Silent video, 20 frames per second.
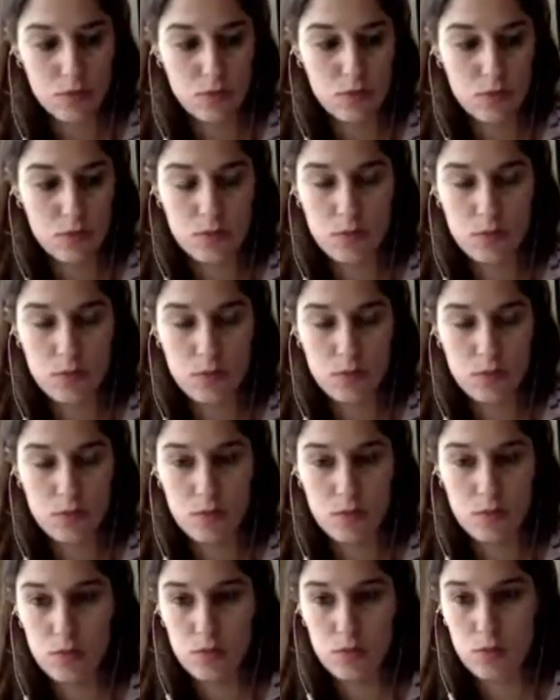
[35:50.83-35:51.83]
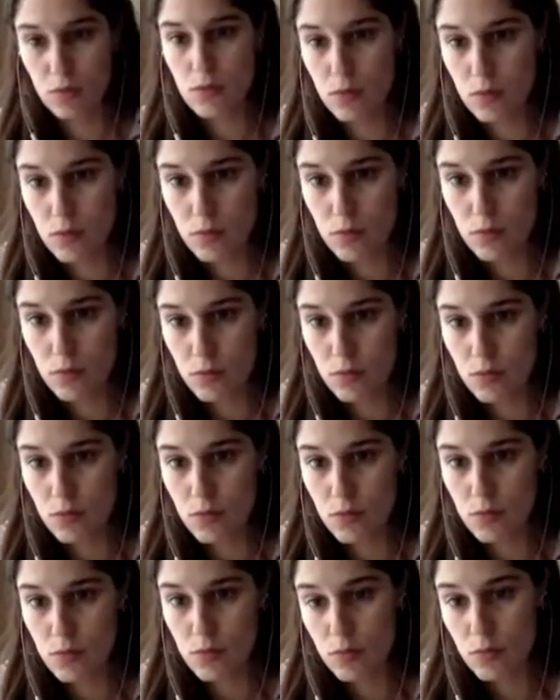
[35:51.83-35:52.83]

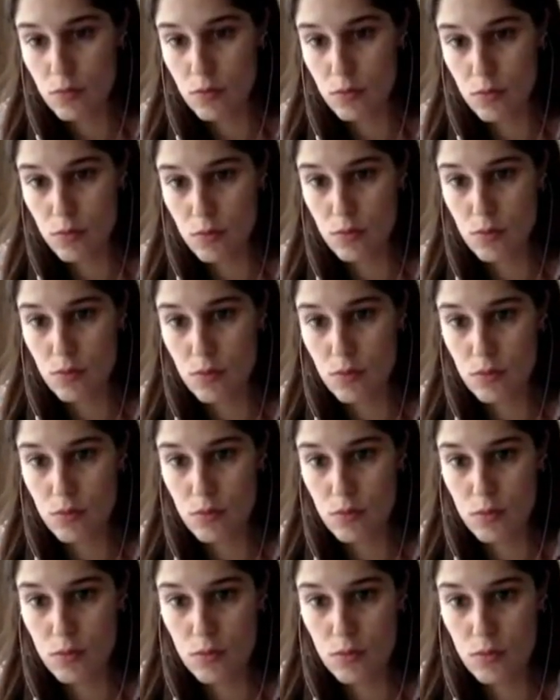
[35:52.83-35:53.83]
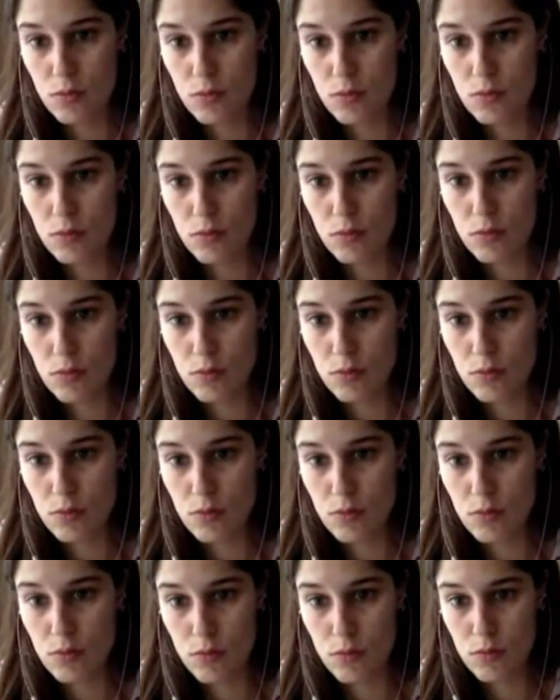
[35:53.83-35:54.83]

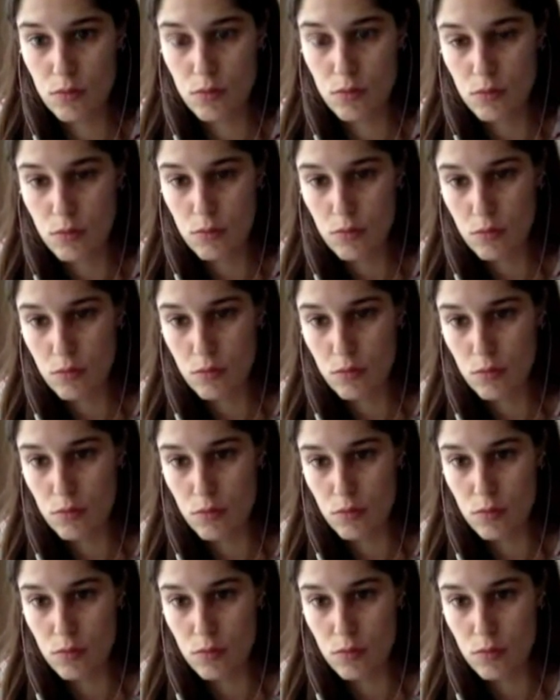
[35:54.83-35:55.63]
This person isn't speaking.